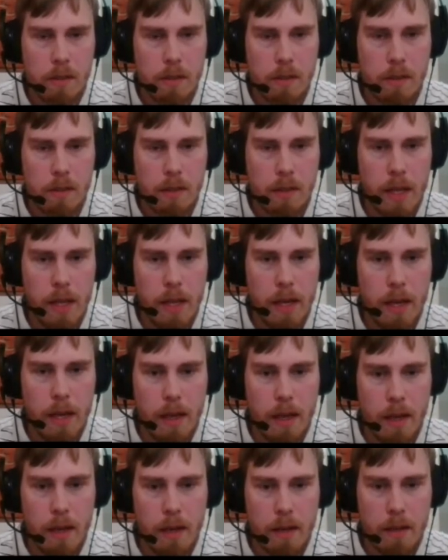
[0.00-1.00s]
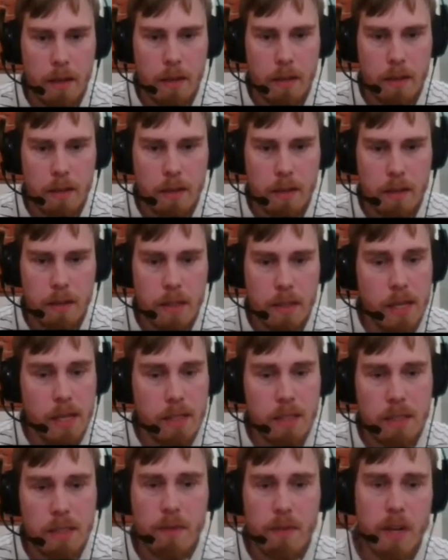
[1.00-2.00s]
And yeah,
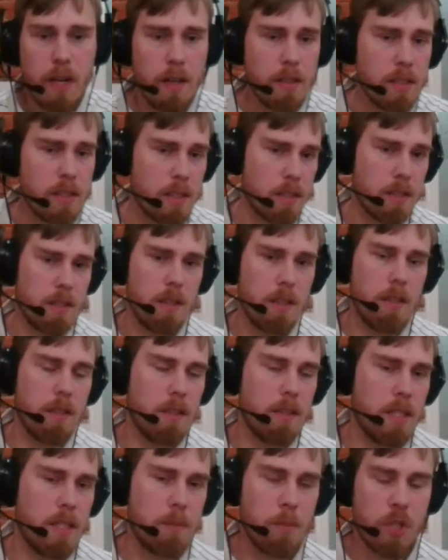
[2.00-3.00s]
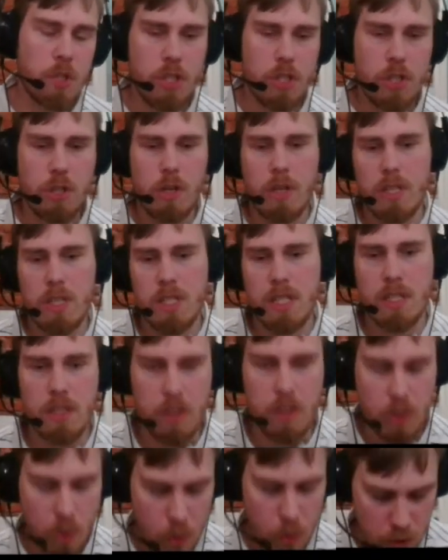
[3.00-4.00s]
this position is just
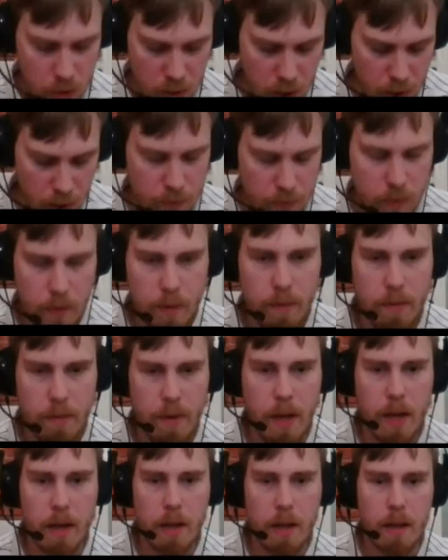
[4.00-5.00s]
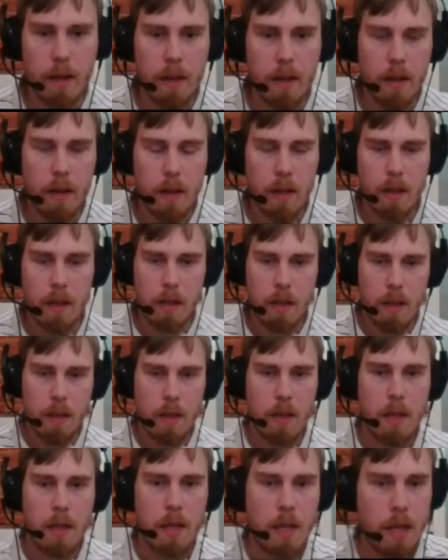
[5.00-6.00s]
so tough to defend.
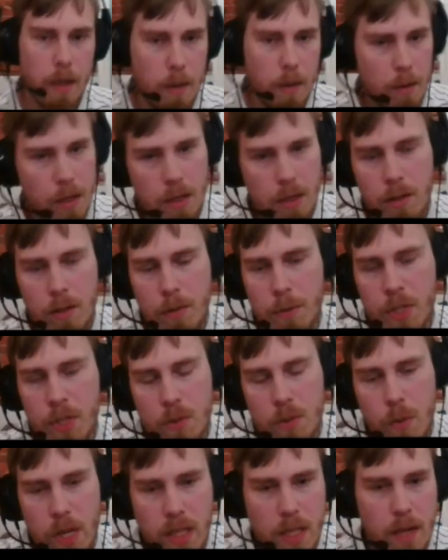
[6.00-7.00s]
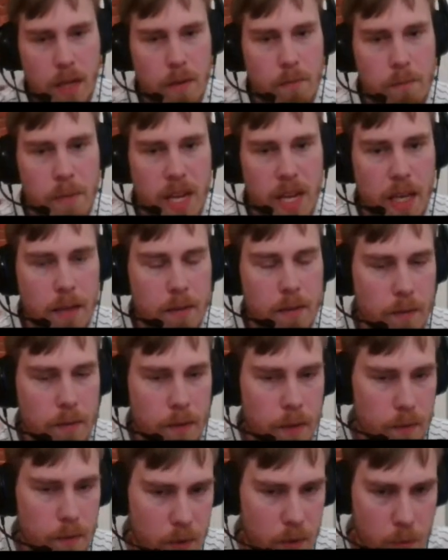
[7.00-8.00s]
Like, because white can make
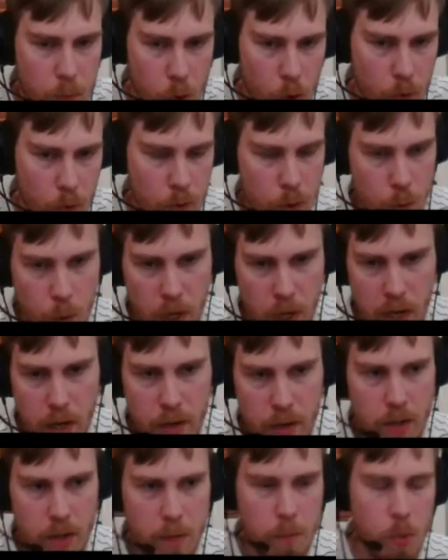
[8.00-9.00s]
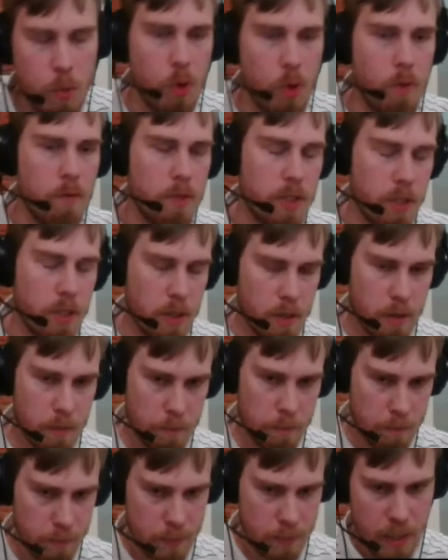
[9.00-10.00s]
50 moves, 100 moves,
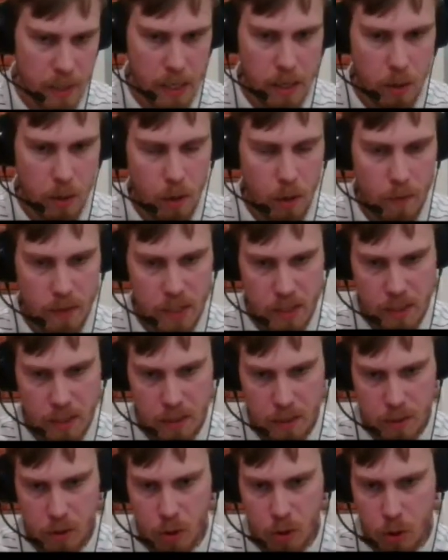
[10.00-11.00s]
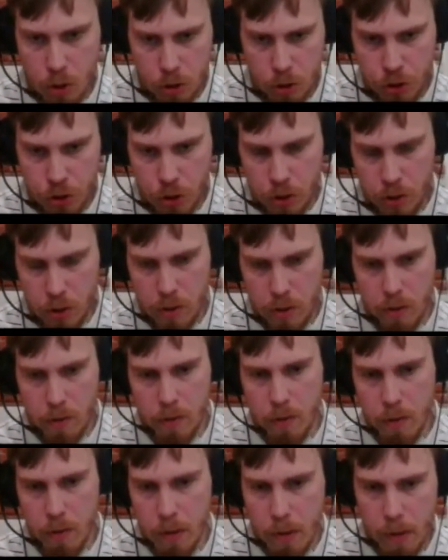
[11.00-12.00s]
and always just torture
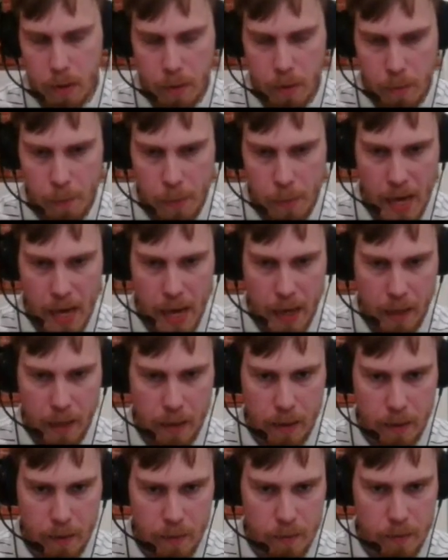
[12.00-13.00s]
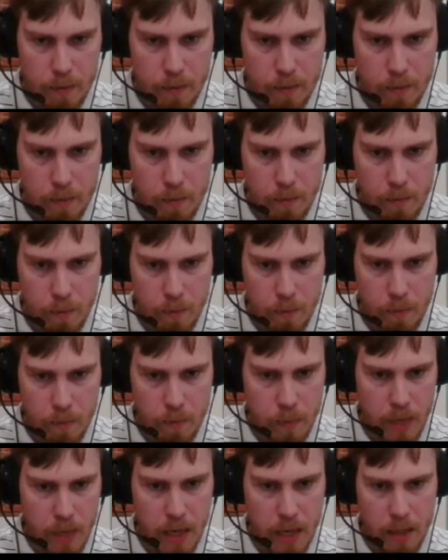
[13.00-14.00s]
black,
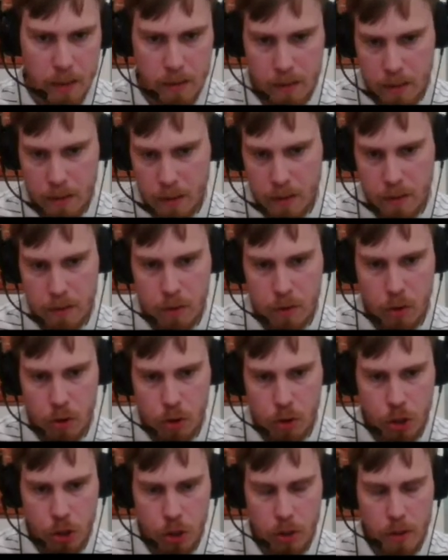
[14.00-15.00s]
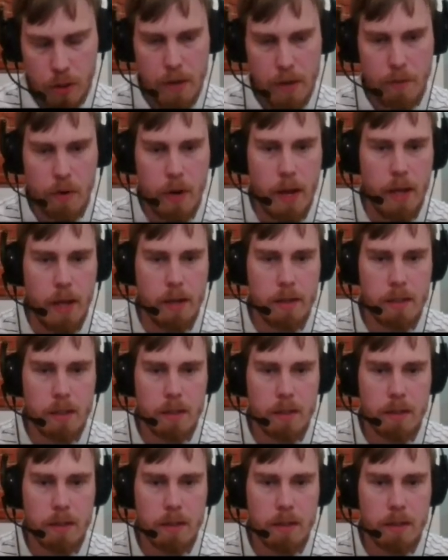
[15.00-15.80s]
and the torture never ends,